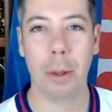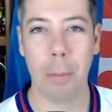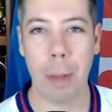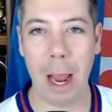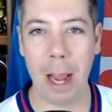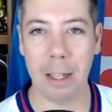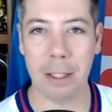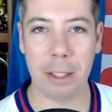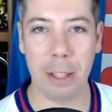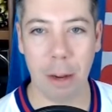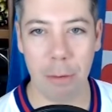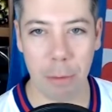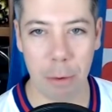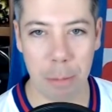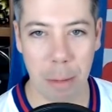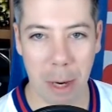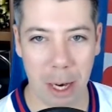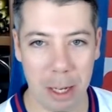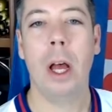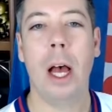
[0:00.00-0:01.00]
past
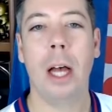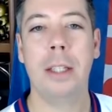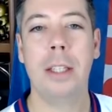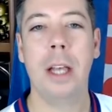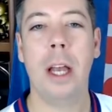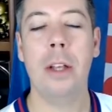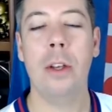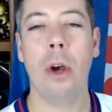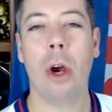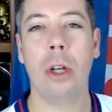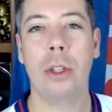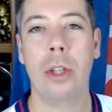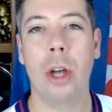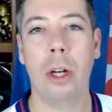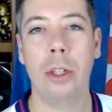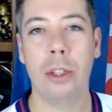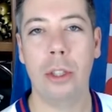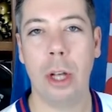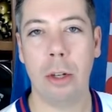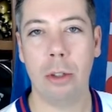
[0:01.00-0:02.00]
everybody, a 10-yard
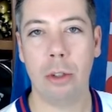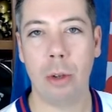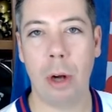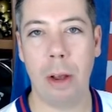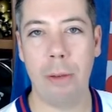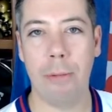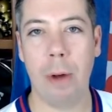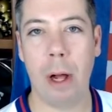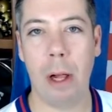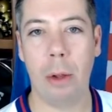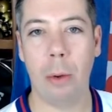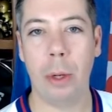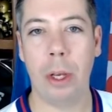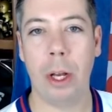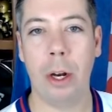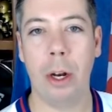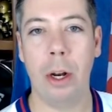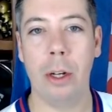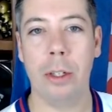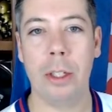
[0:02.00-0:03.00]
touchdown drive following
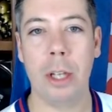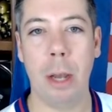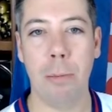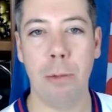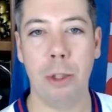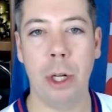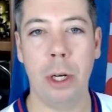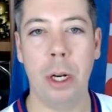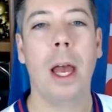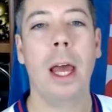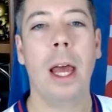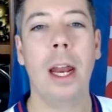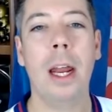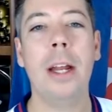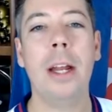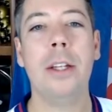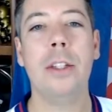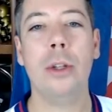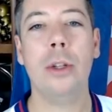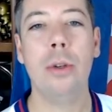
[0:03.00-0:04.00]
an interception, an
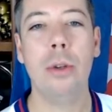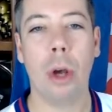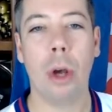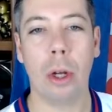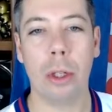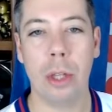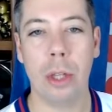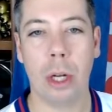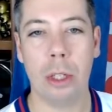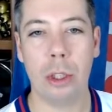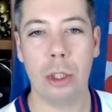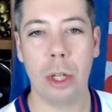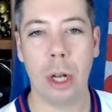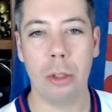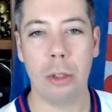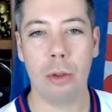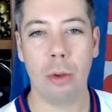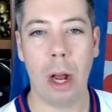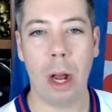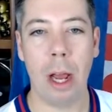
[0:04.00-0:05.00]
82-yard
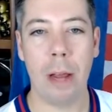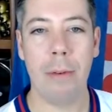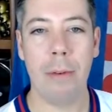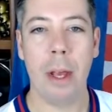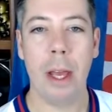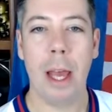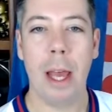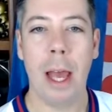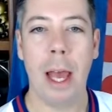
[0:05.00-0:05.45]
touchdown drive,